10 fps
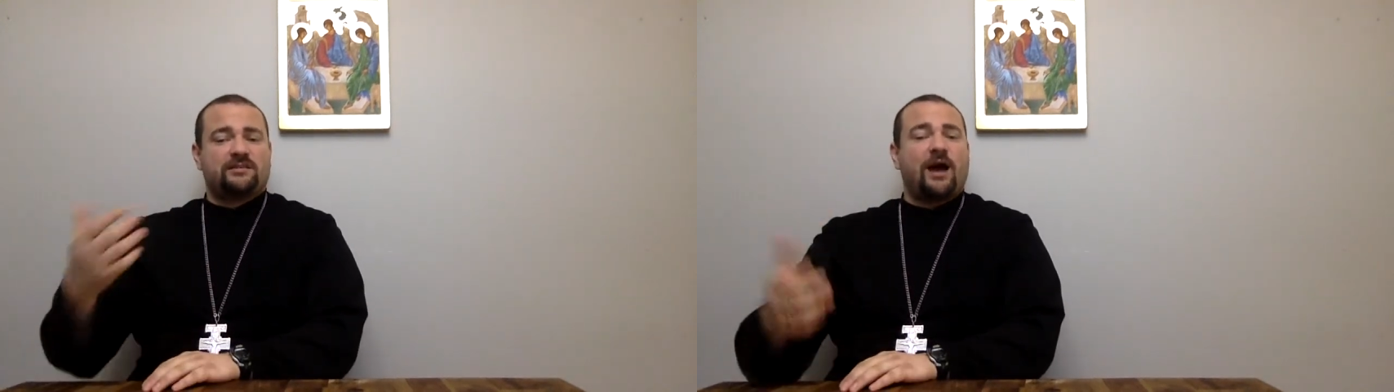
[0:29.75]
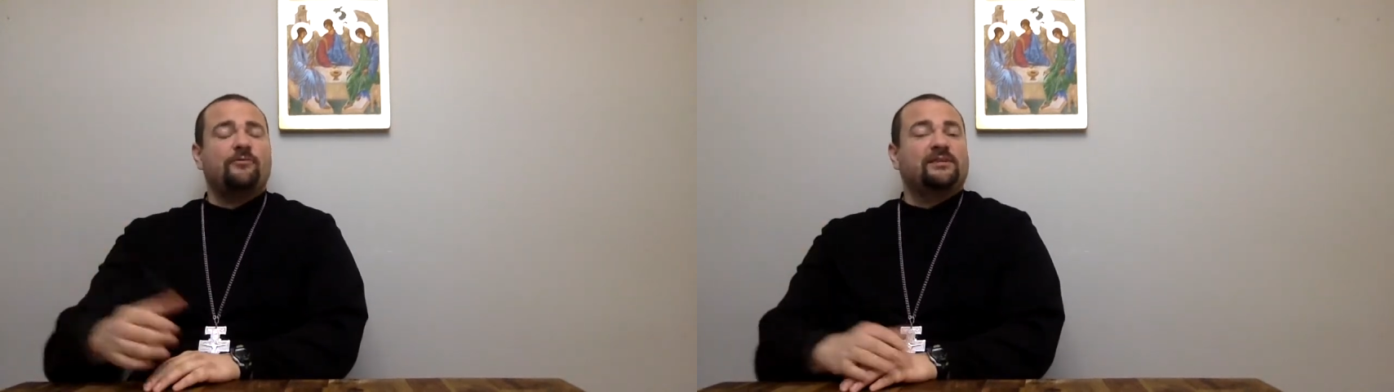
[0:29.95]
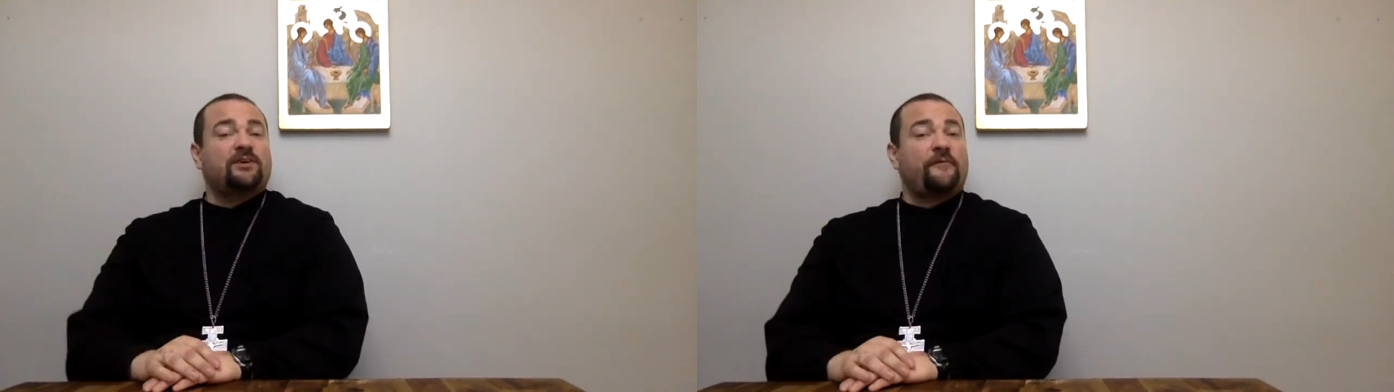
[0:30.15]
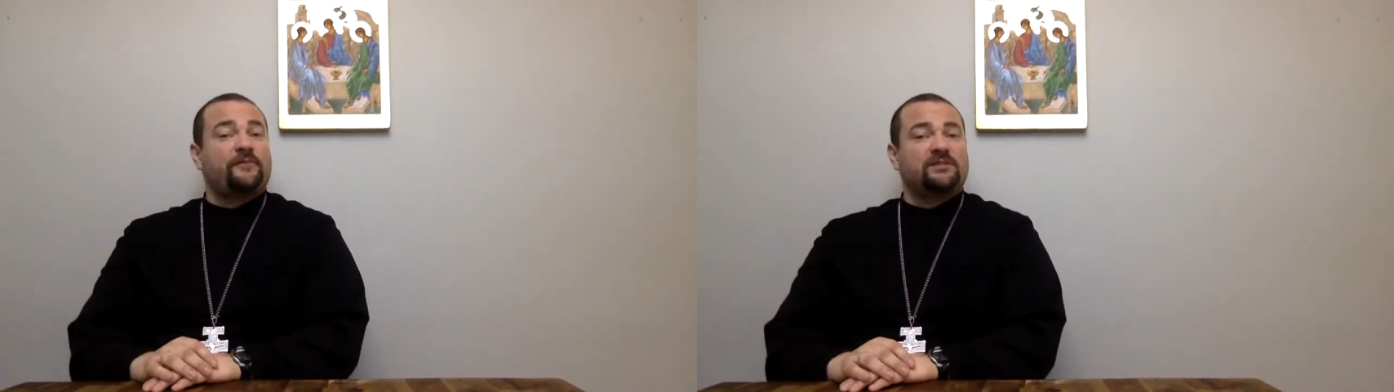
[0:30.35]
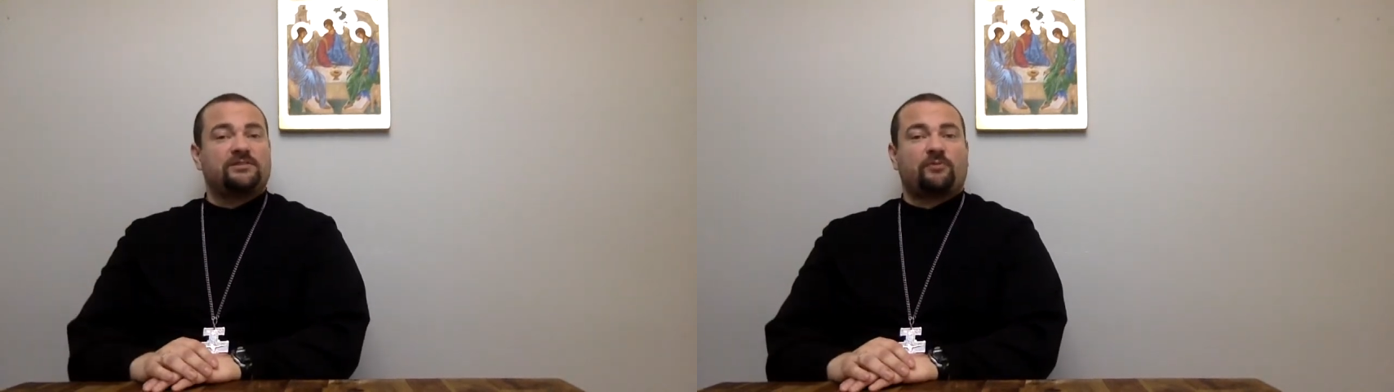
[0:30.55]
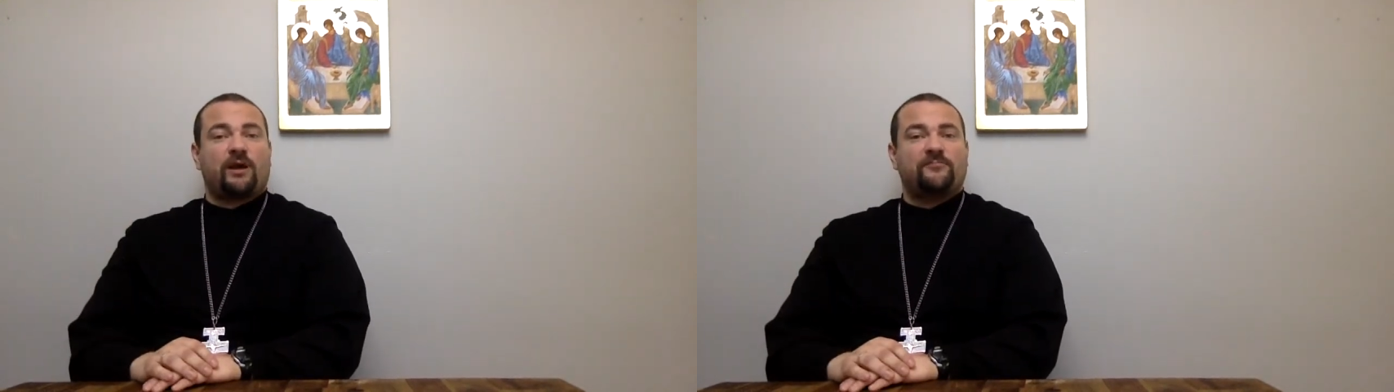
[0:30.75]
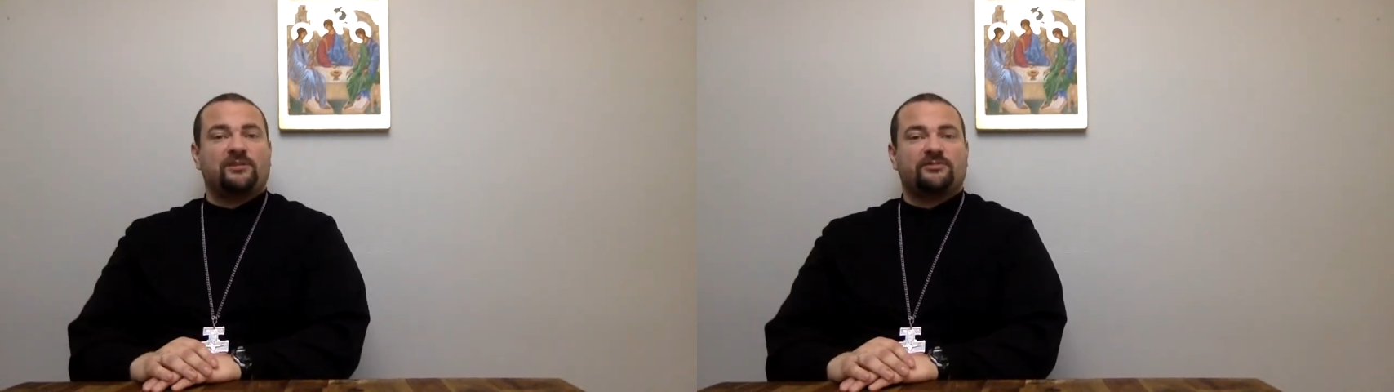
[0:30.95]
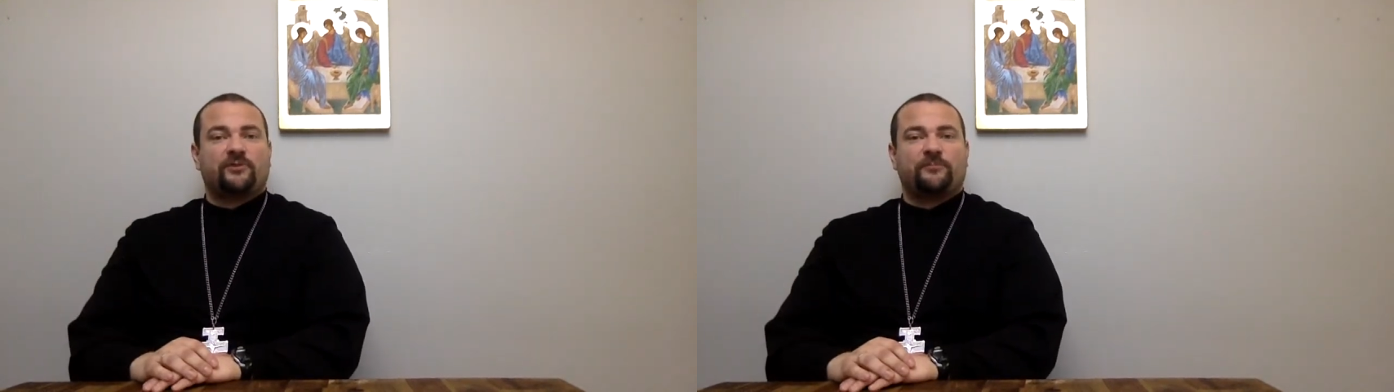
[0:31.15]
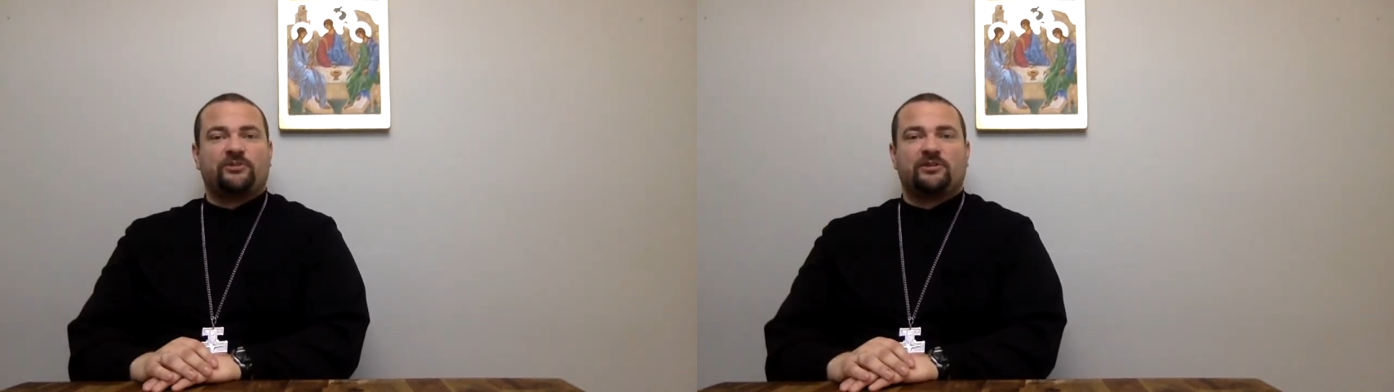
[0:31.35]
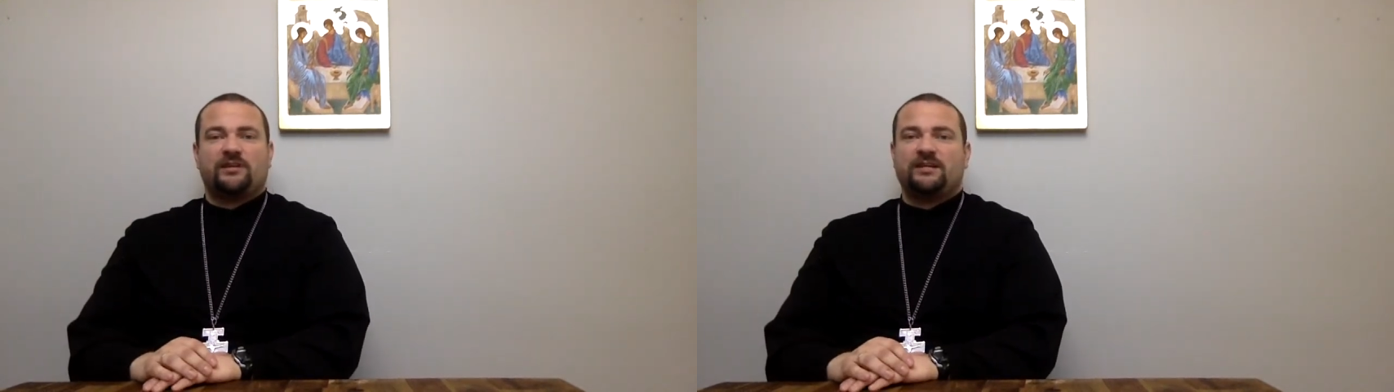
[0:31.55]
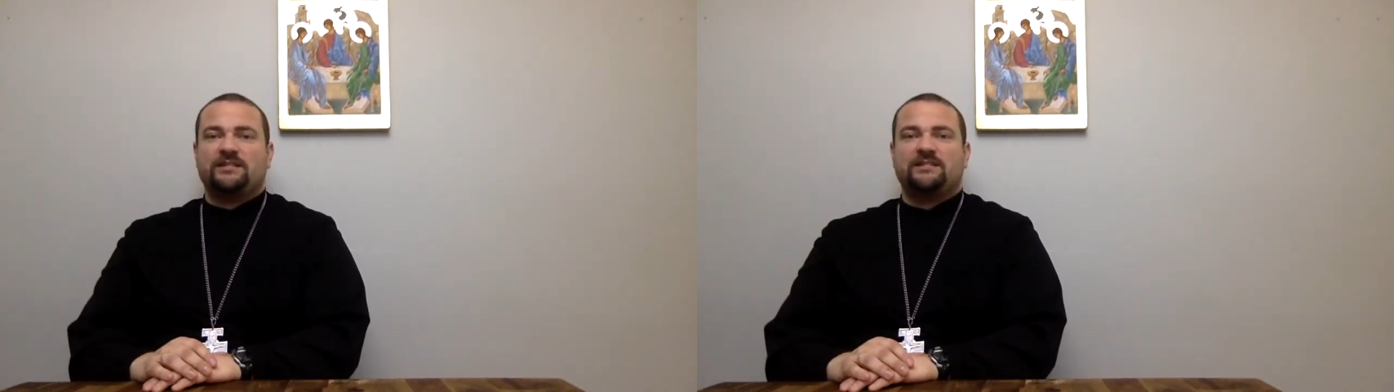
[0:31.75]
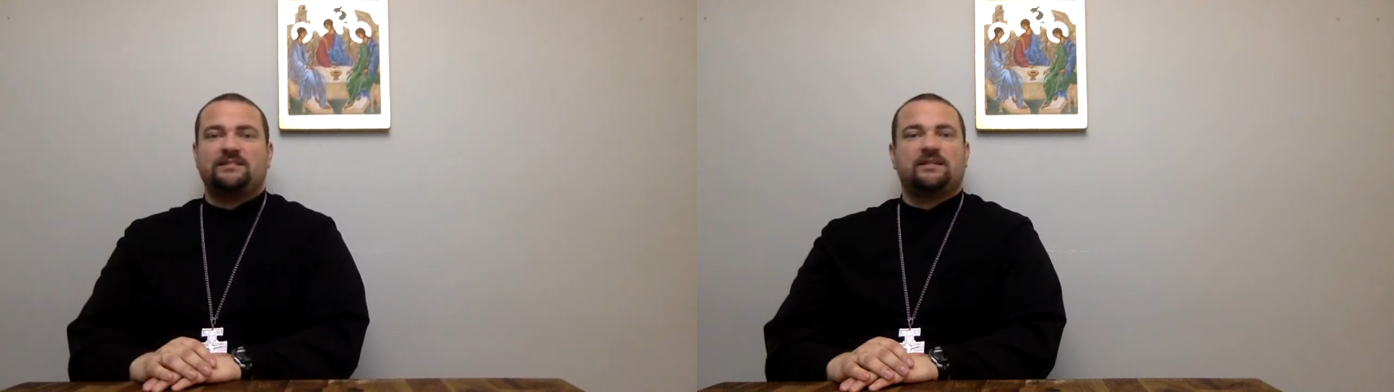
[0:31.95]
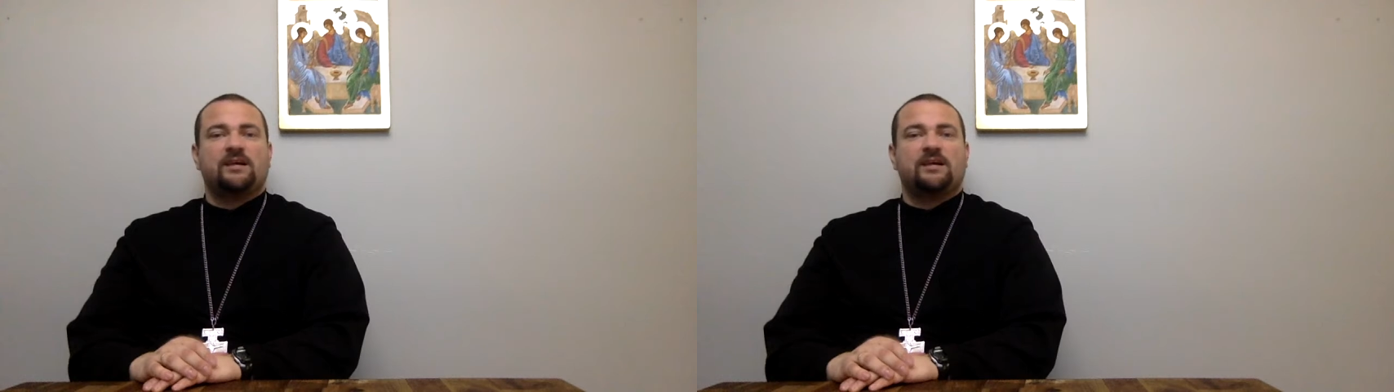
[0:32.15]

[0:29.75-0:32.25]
how he's often described in Scripture is